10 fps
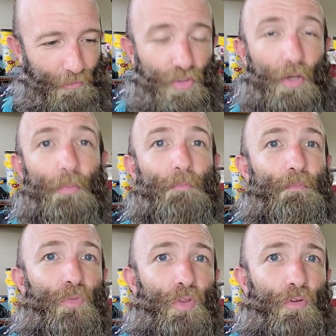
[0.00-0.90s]
So
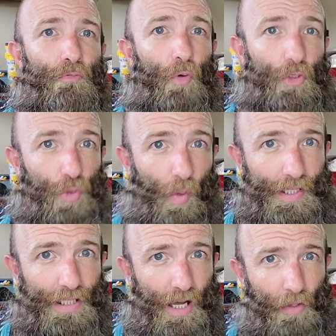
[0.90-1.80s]
for
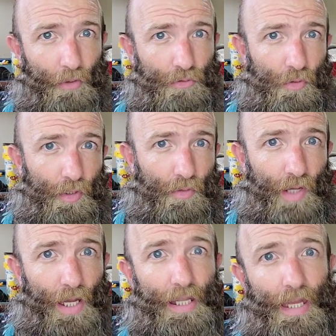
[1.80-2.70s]
$20, you can
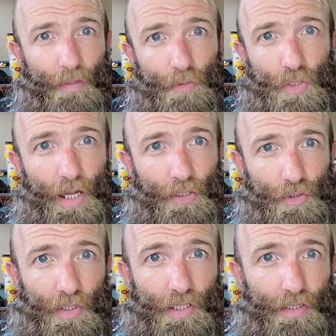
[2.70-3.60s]
ride Amtrak
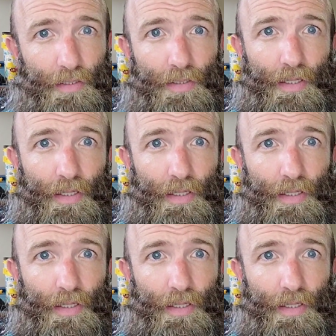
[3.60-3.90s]
train.